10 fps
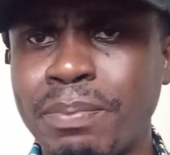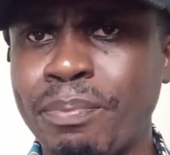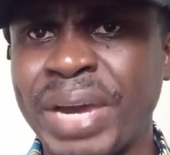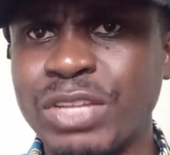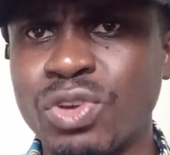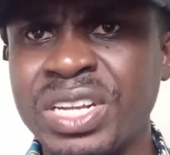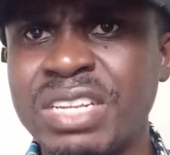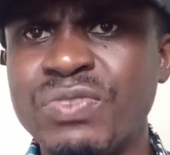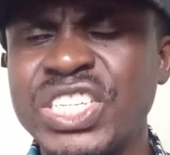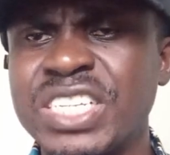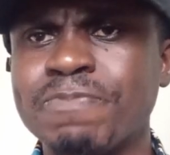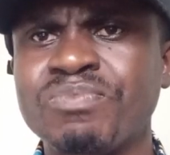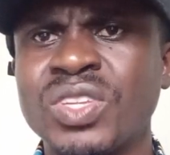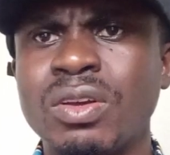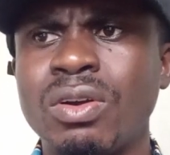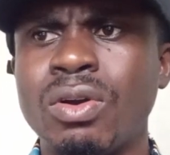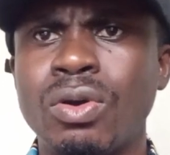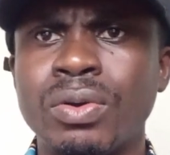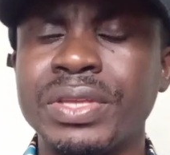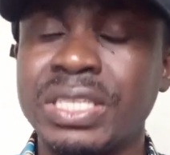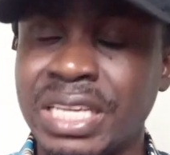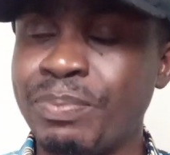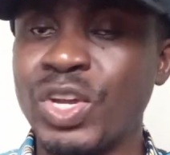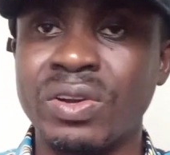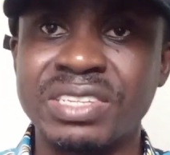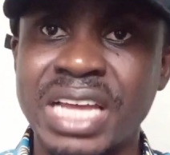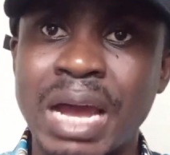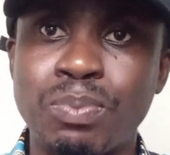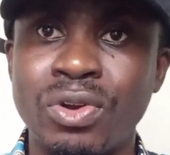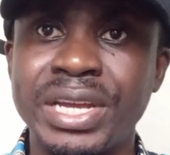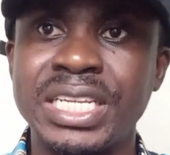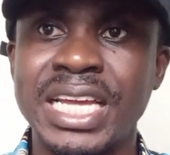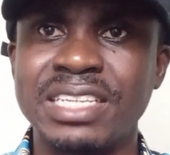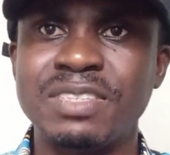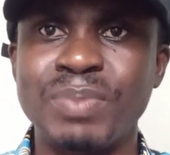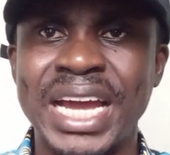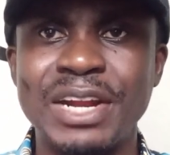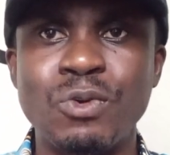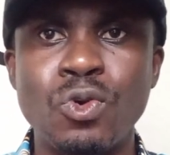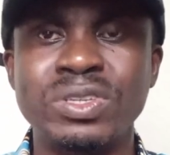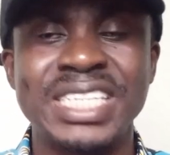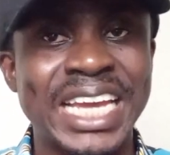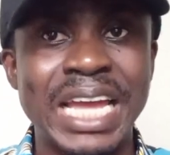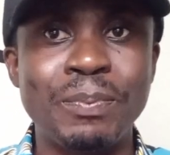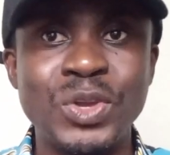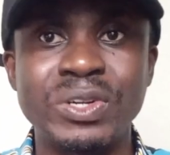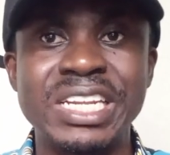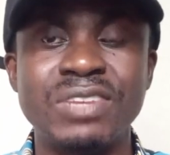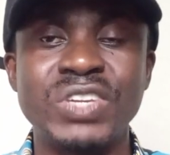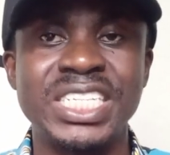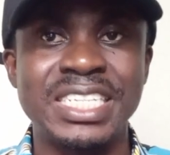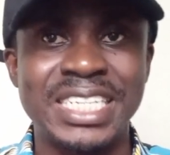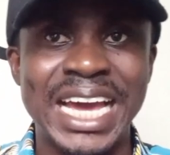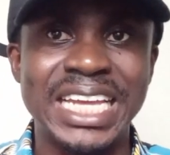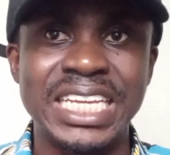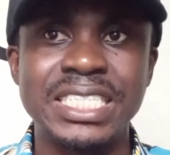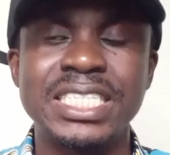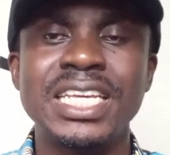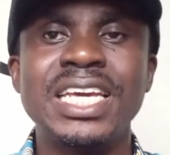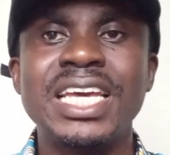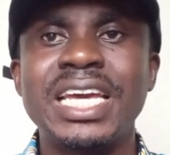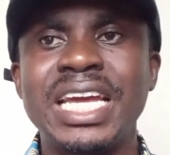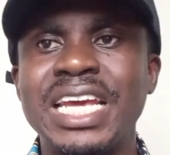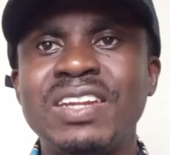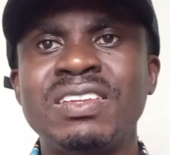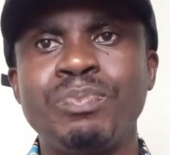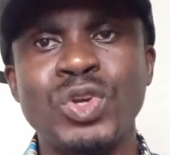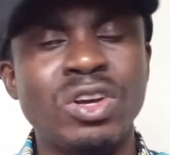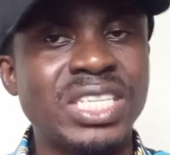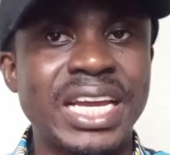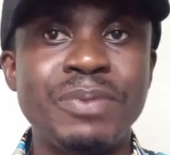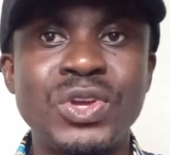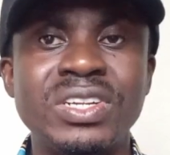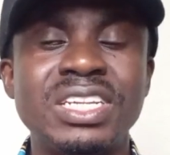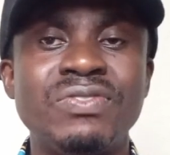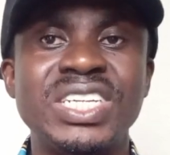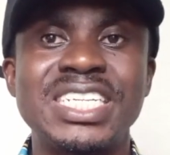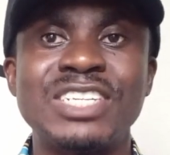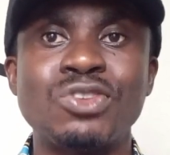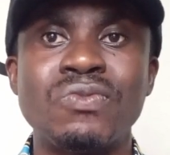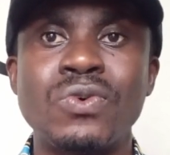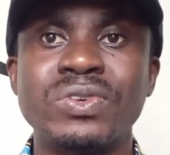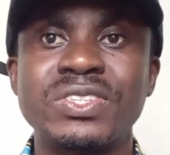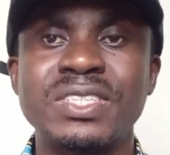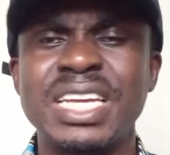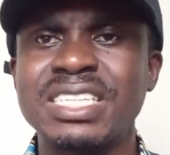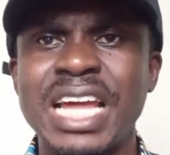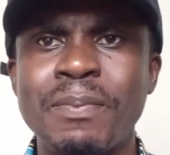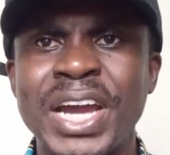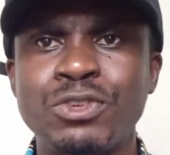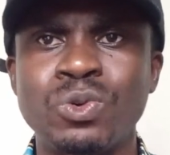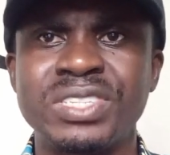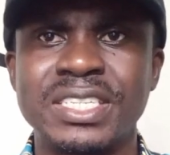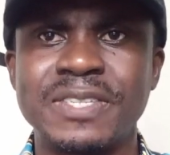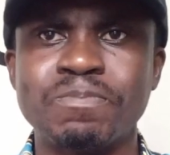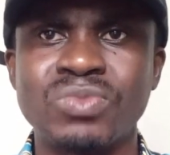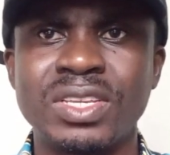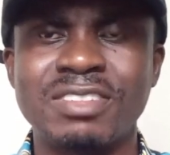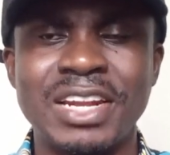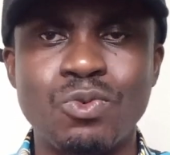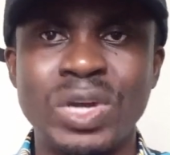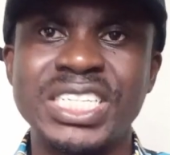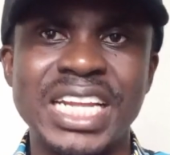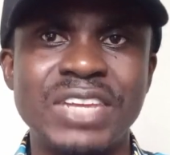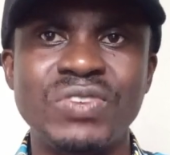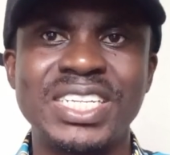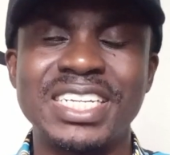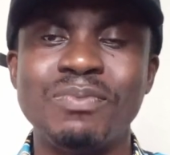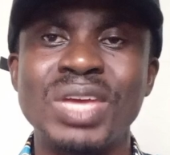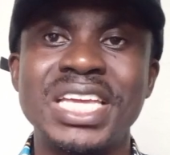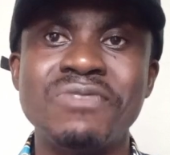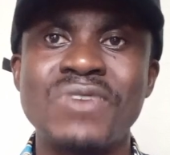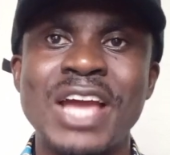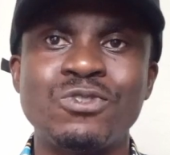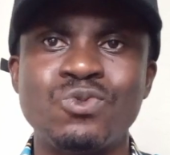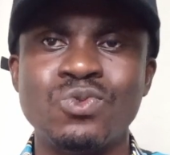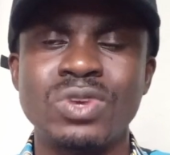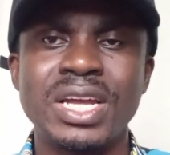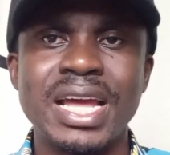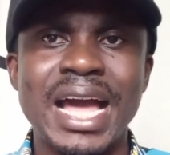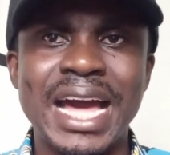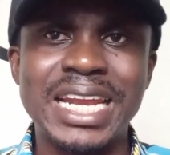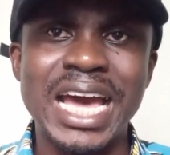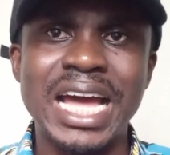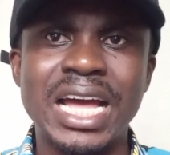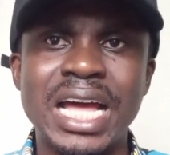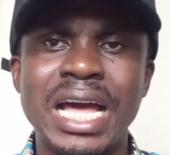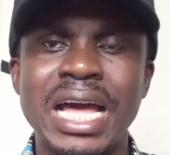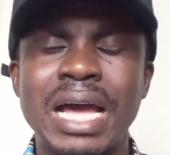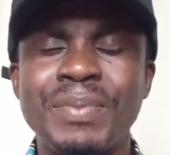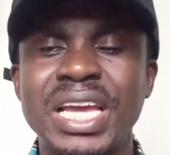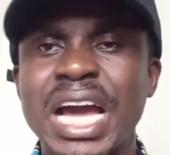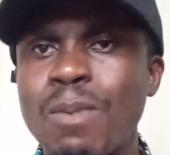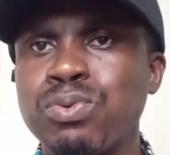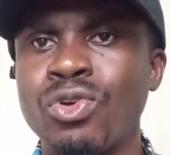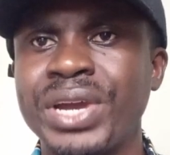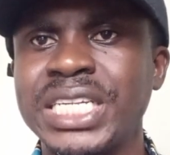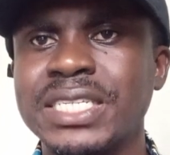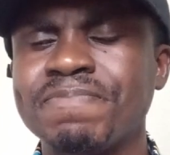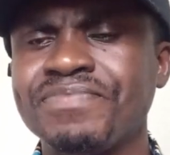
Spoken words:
mitotic division, or because it's haploid, yes, it may undergo second meiotic division in that case. And then because second meiotic division is, of course, just like mitosis, it's an equational division, it may give rise to other, haploid,